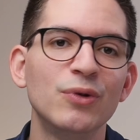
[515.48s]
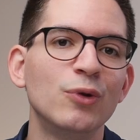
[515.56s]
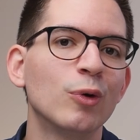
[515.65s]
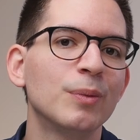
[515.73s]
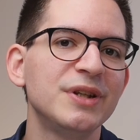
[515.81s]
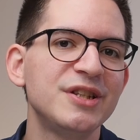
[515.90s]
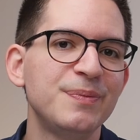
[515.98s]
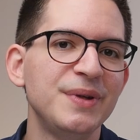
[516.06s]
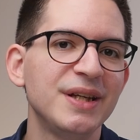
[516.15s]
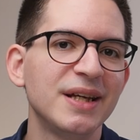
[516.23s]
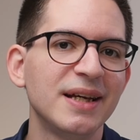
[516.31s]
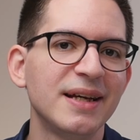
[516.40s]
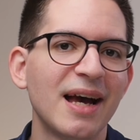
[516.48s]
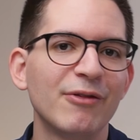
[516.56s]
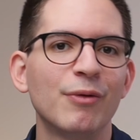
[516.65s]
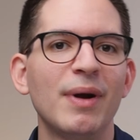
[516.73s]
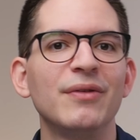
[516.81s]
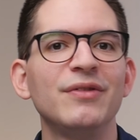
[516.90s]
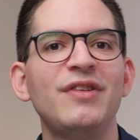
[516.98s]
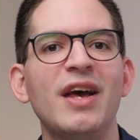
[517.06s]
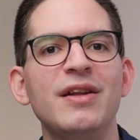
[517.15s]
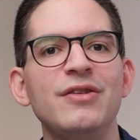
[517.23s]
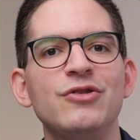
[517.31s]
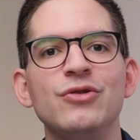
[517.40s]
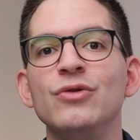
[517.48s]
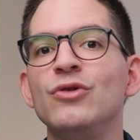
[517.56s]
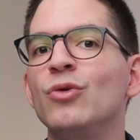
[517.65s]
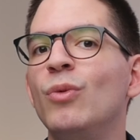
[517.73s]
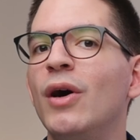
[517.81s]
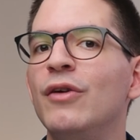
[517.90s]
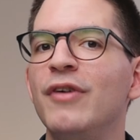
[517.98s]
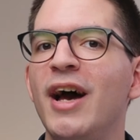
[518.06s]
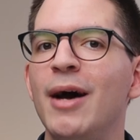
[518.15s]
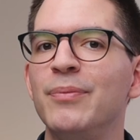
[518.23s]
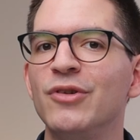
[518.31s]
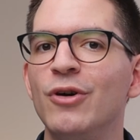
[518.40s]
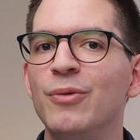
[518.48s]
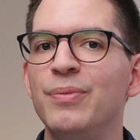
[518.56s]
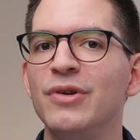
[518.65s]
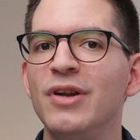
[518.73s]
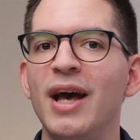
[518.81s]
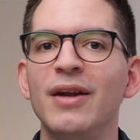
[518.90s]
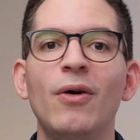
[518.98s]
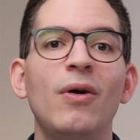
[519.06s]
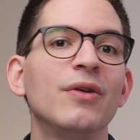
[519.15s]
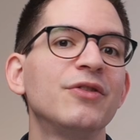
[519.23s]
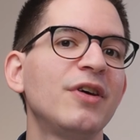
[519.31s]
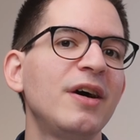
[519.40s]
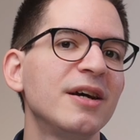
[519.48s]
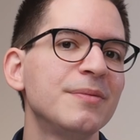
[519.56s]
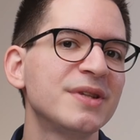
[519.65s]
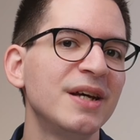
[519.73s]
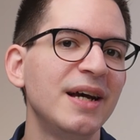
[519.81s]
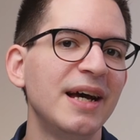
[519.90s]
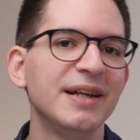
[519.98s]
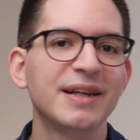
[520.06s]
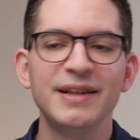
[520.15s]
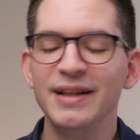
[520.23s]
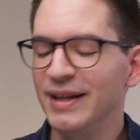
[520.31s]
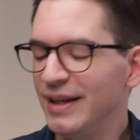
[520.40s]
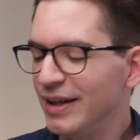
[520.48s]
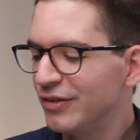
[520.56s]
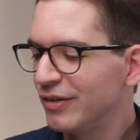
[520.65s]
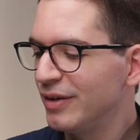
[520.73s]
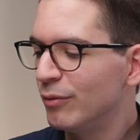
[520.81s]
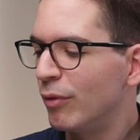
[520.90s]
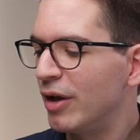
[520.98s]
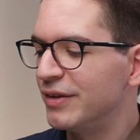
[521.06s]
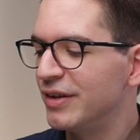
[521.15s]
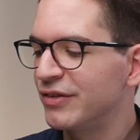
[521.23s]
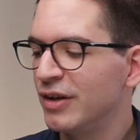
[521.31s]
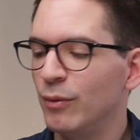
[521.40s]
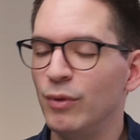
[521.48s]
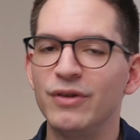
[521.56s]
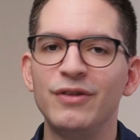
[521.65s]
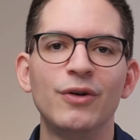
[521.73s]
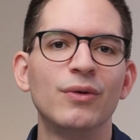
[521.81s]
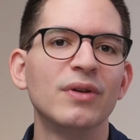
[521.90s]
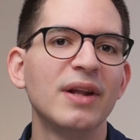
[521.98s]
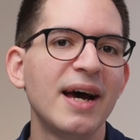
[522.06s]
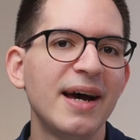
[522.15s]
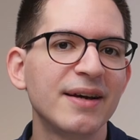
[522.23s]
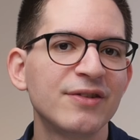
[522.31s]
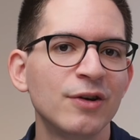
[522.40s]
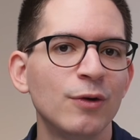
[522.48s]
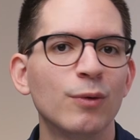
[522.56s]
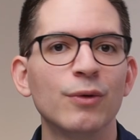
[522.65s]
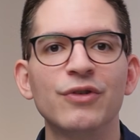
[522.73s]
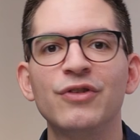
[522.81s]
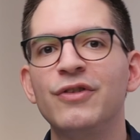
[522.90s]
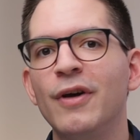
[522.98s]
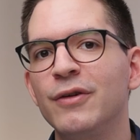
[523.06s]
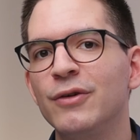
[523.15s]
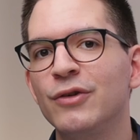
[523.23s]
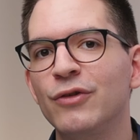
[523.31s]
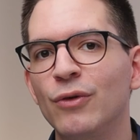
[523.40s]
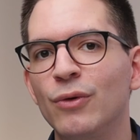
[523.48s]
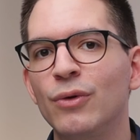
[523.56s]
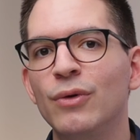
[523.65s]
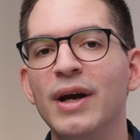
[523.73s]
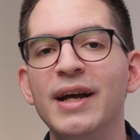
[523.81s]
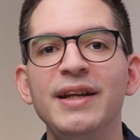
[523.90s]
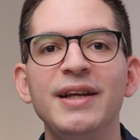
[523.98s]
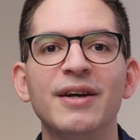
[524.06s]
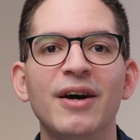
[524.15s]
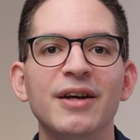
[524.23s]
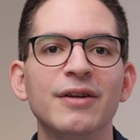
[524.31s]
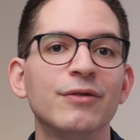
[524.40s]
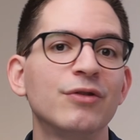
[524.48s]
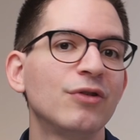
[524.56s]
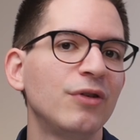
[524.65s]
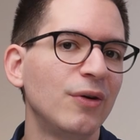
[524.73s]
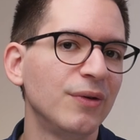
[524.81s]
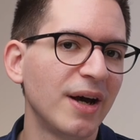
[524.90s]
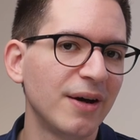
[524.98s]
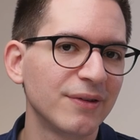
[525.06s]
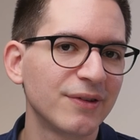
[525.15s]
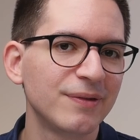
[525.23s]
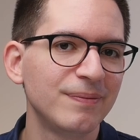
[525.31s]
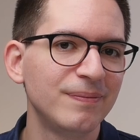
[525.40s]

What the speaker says: normally speaking, have around 10 to 12 apps open at all times, and it can easily run this with no lags or stutters or any kind of slowdowns.